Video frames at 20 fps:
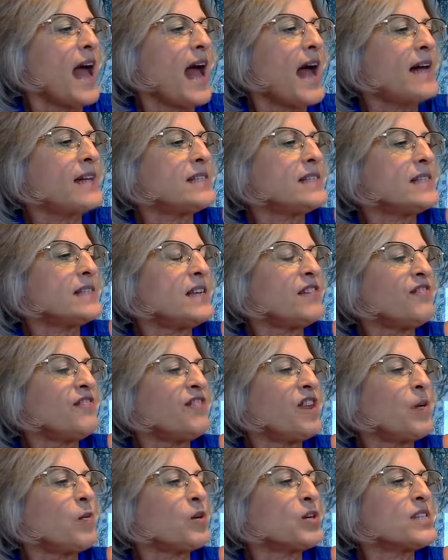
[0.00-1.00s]
as if
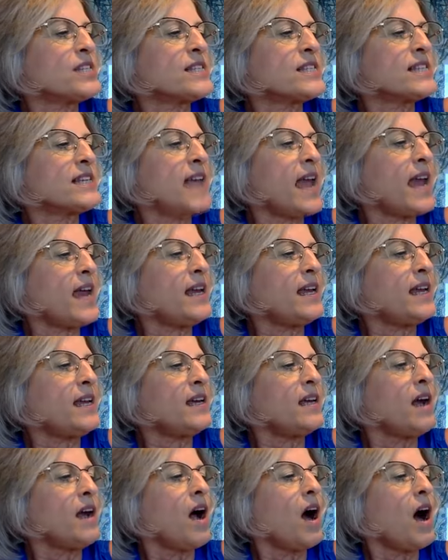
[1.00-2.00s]
they were
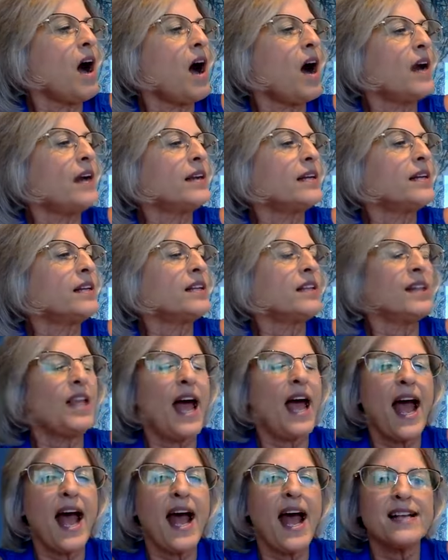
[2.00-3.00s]
skating on
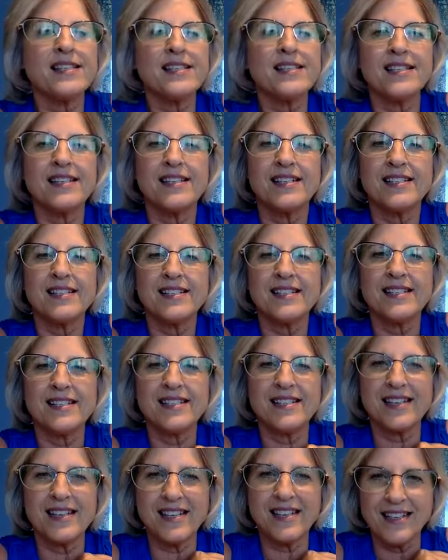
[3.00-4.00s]
glass
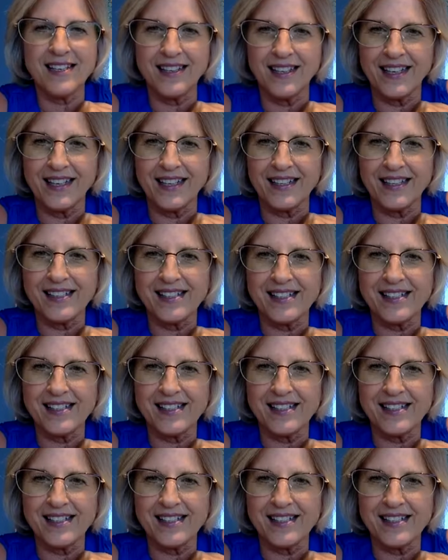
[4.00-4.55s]
ceilings